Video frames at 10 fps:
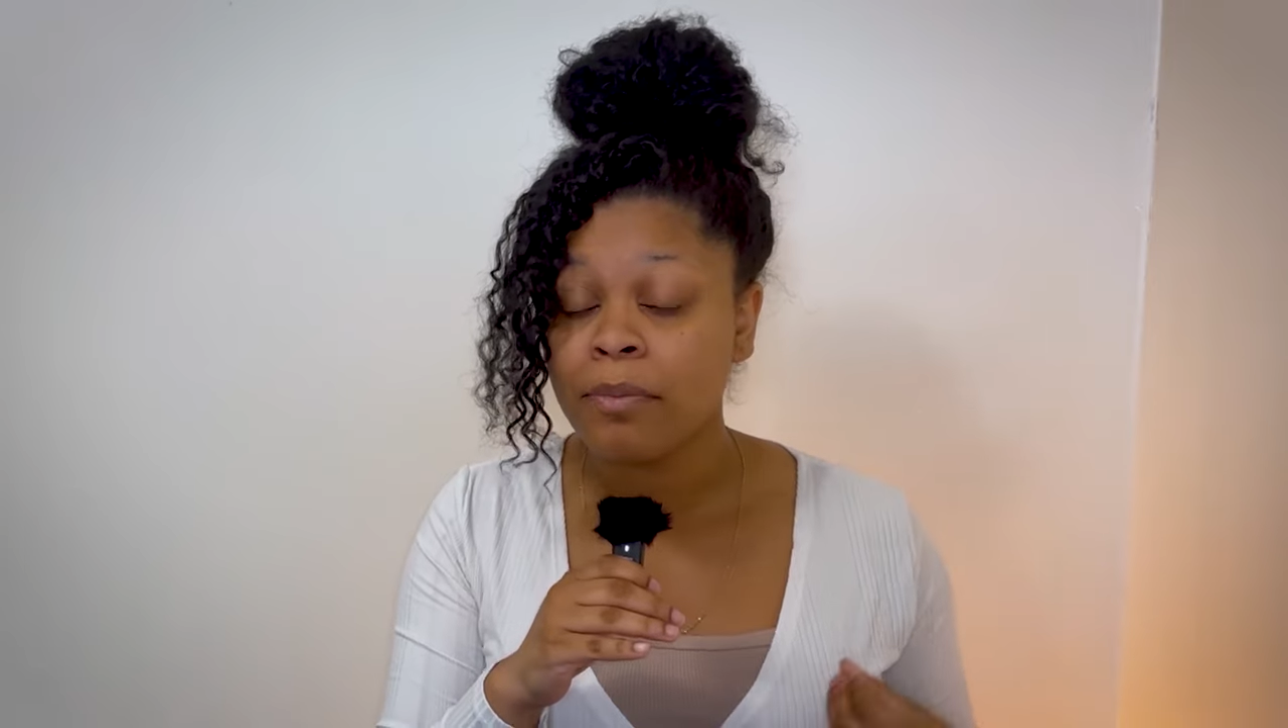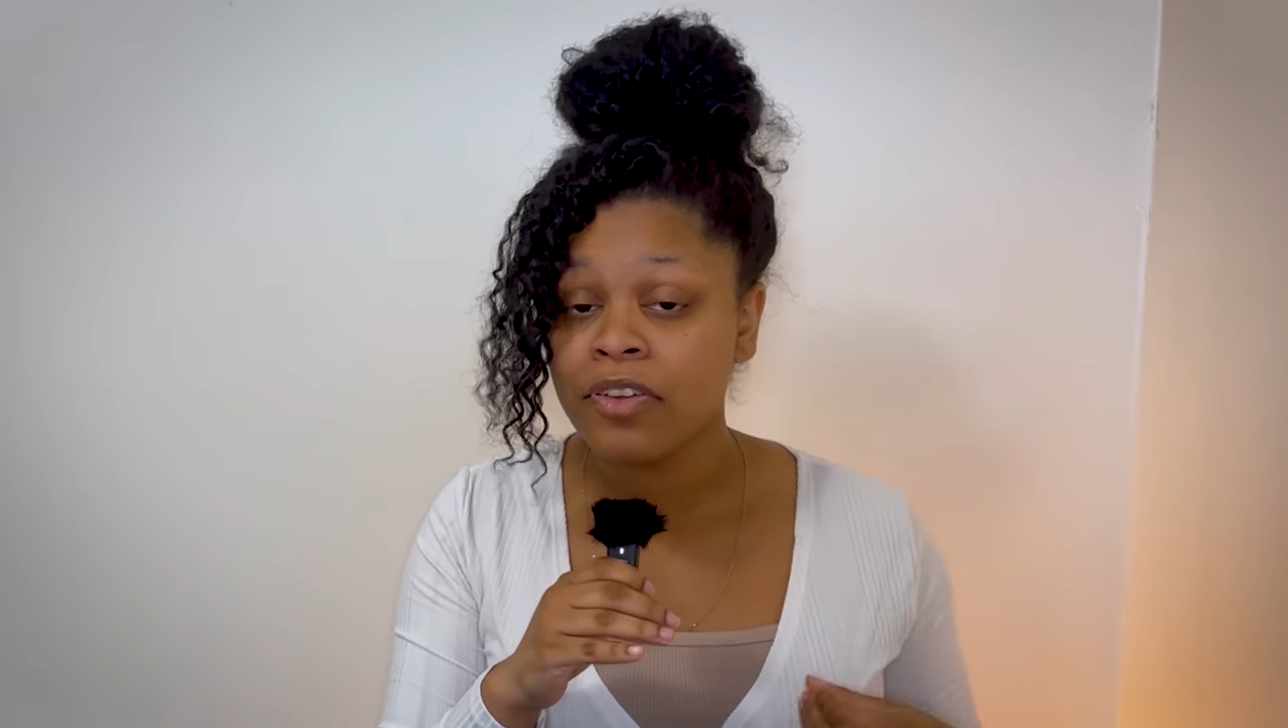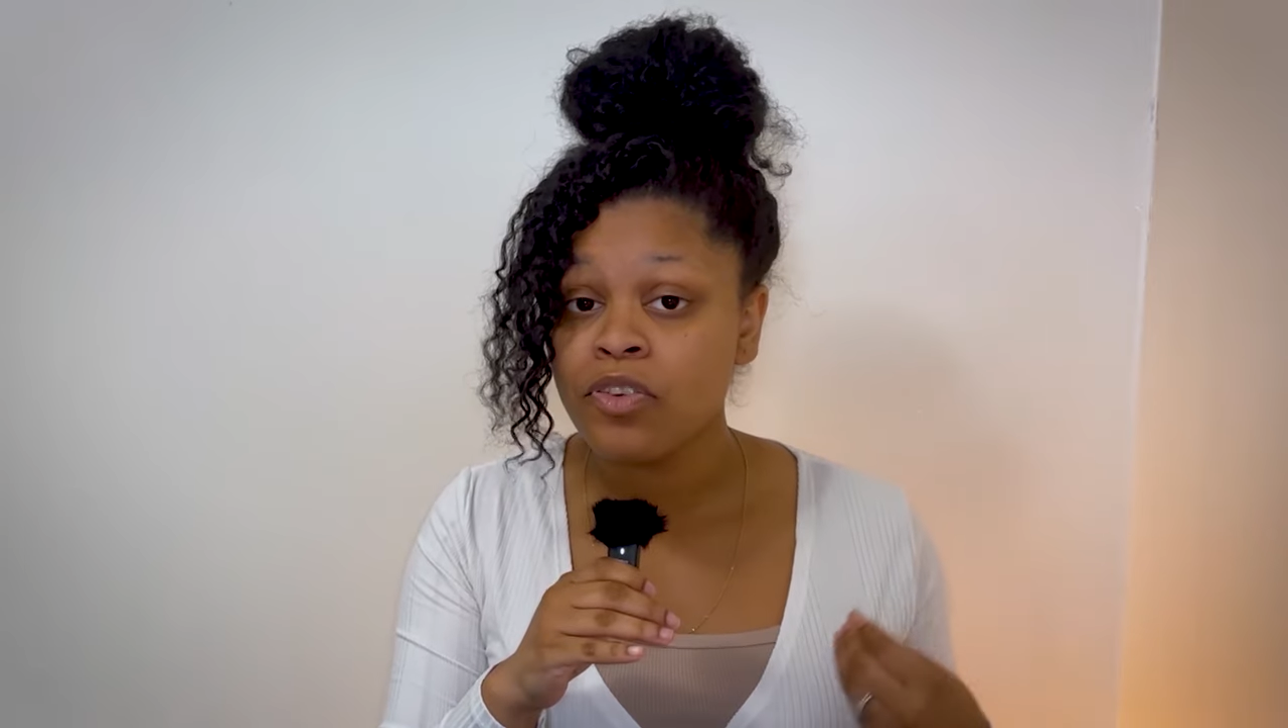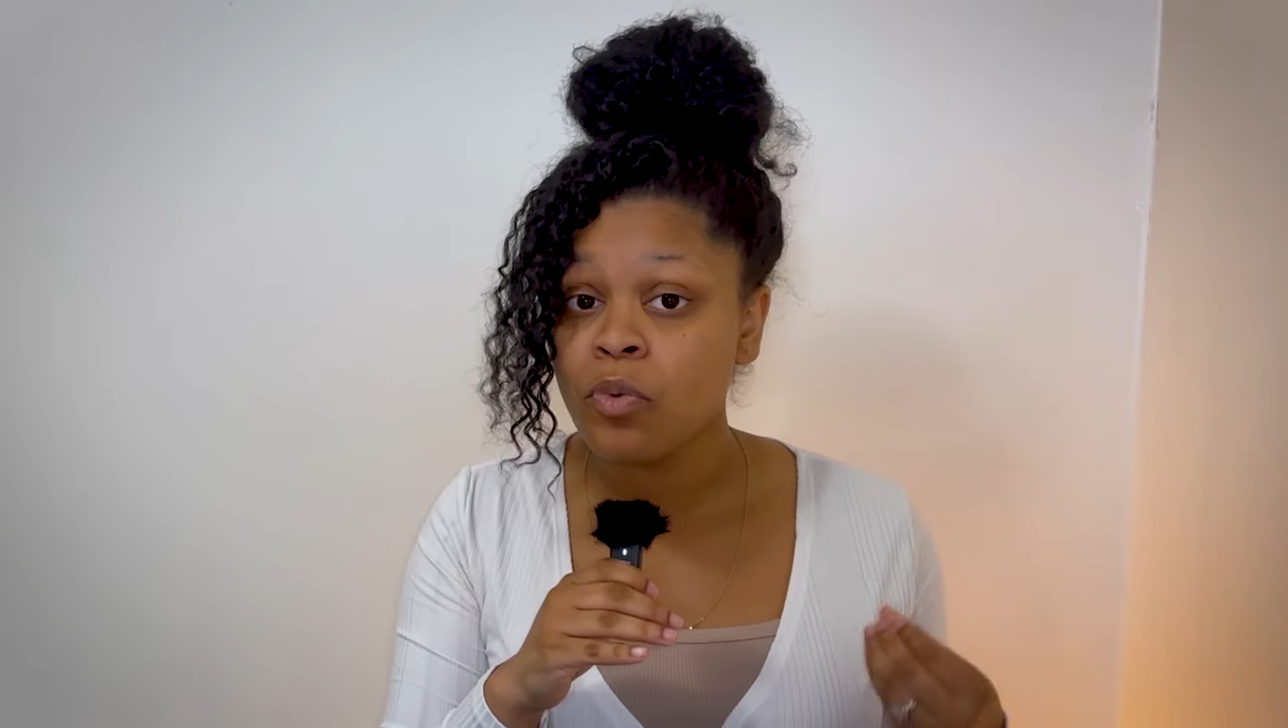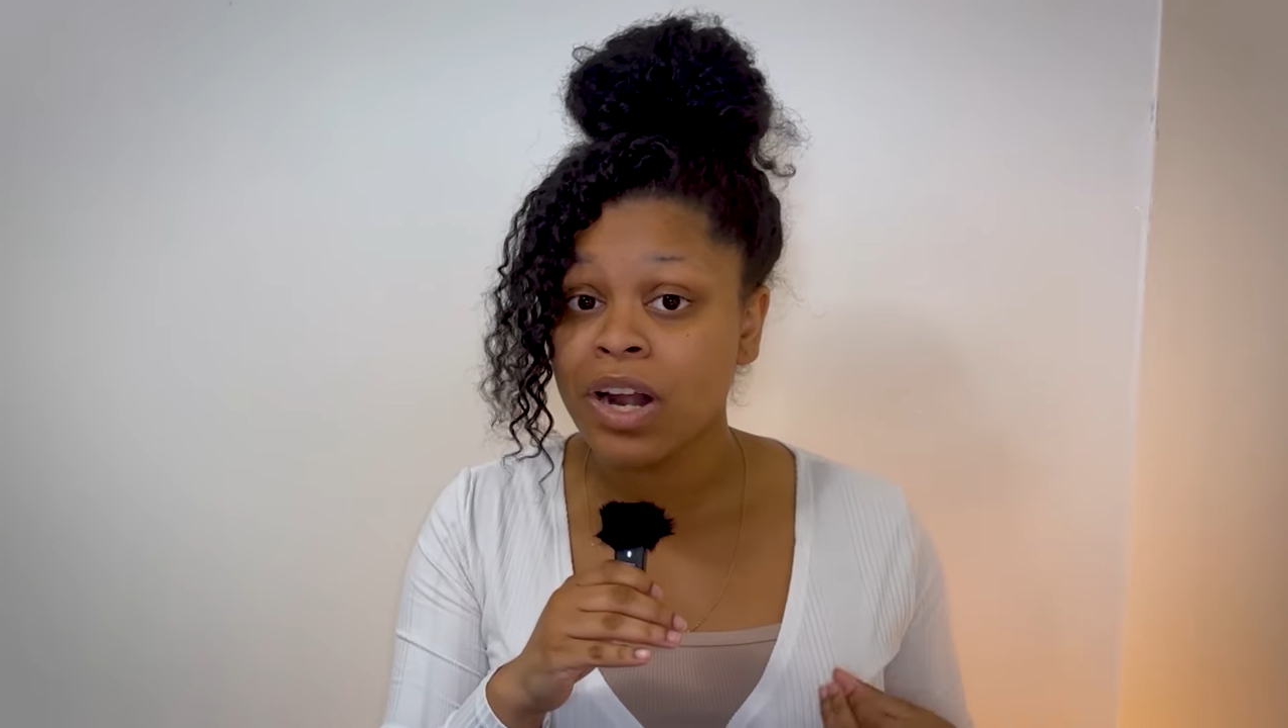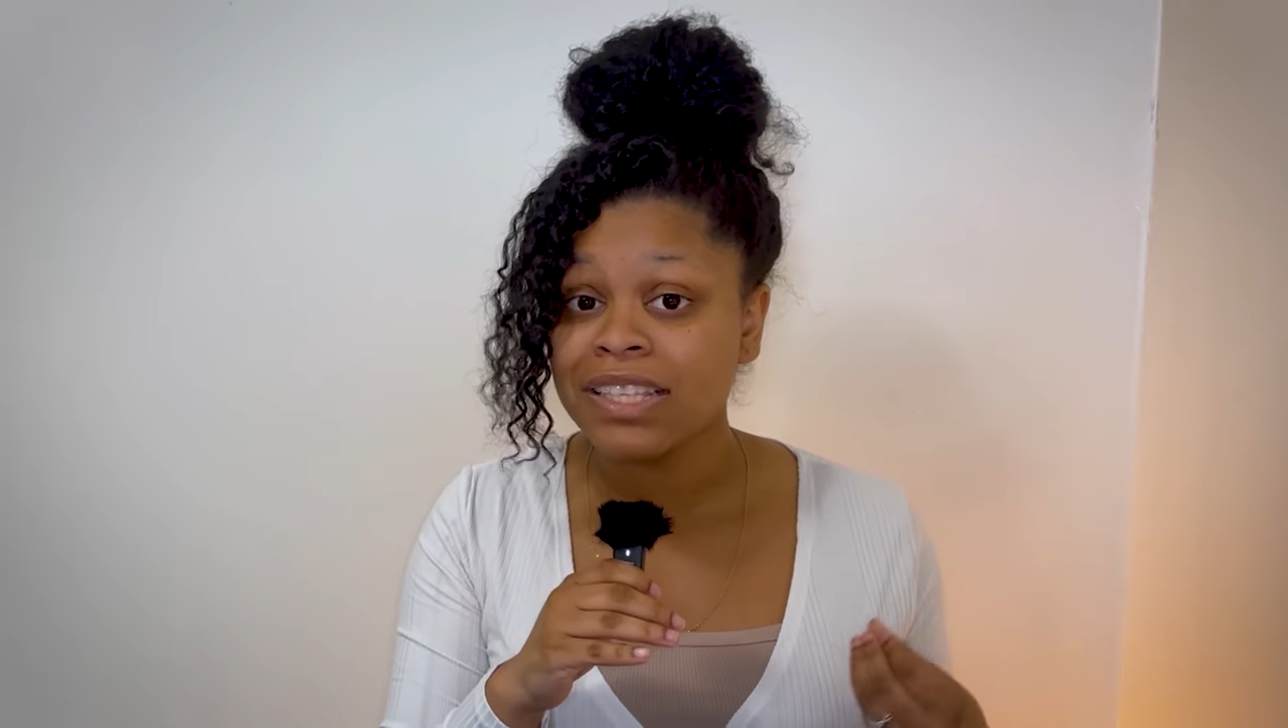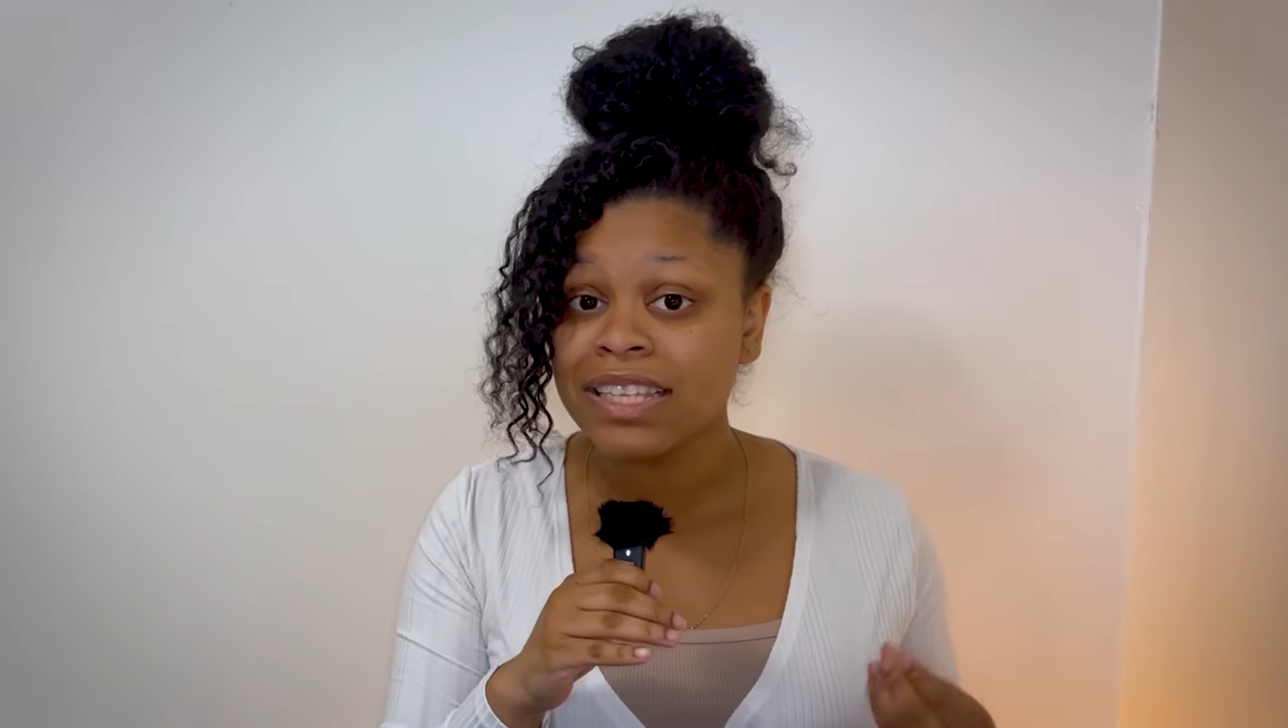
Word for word: but if you're wanting